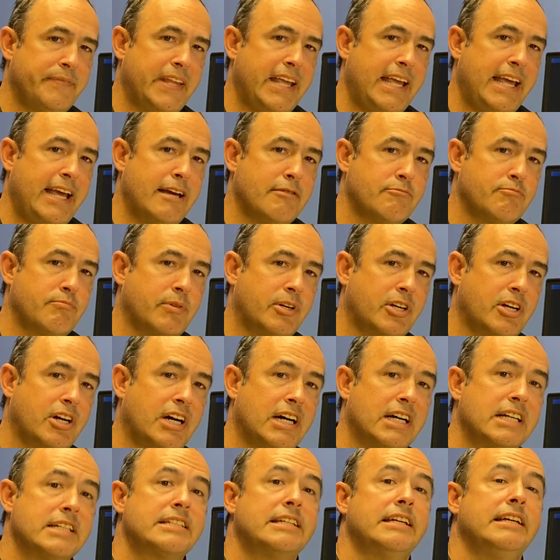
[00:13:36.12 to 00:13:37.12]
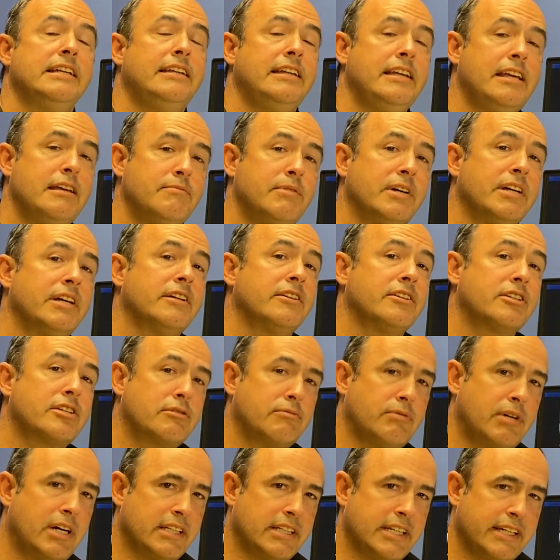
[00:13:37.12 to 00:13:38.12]
and cause edema and
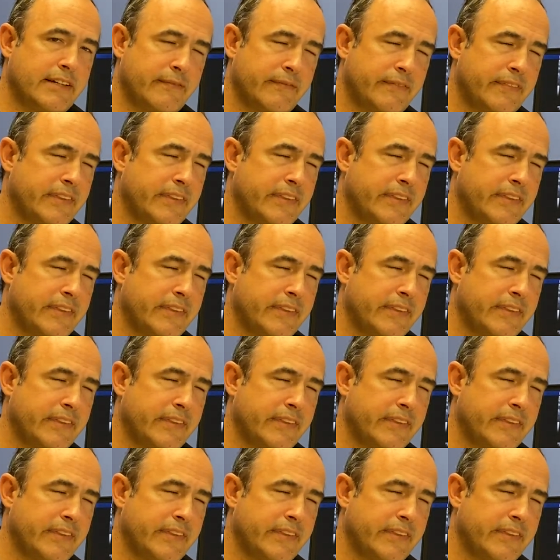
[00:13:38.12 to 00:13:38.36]
swelling.